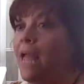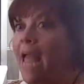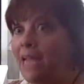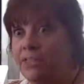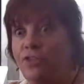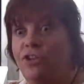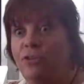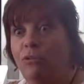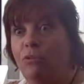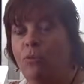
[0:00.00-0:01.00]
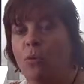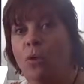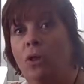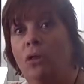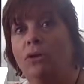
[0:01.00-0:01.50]
As a general
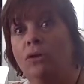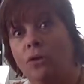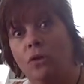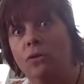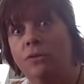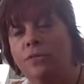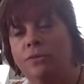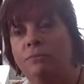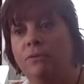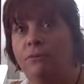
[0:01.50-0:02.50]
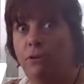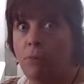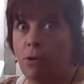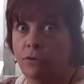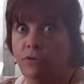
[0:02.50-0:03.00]
rule, girls prefer
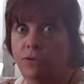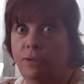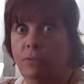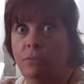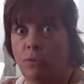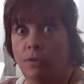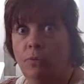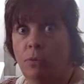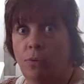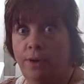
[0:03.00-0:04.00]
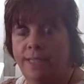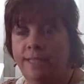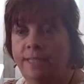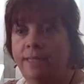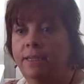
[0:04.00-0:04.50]
poetry more than
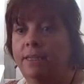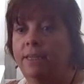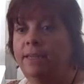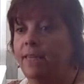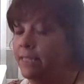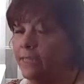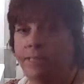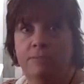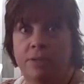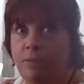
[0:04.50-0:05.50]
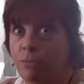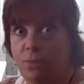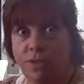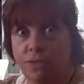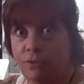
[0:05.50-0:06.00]
boys. That doesn't mean
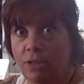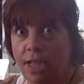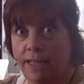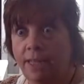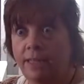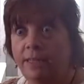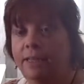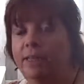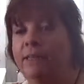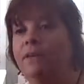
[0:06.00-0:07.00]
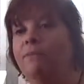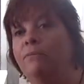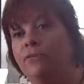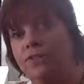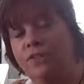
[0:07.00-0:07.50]
boys don't like it.
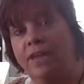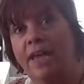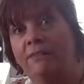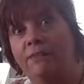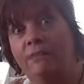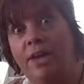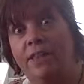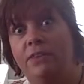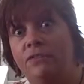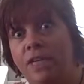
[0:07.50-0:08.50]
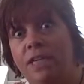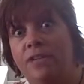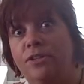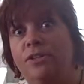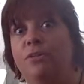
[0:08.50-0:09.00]
You're just going to have to find their
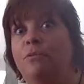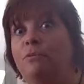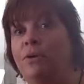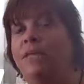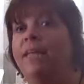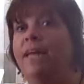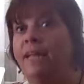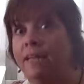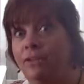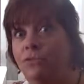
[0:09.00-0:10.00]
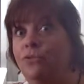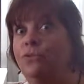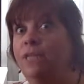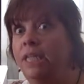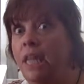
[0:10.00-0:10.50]
niche, what they
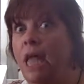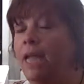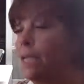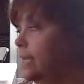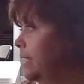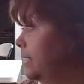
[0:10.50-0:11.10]
truly like.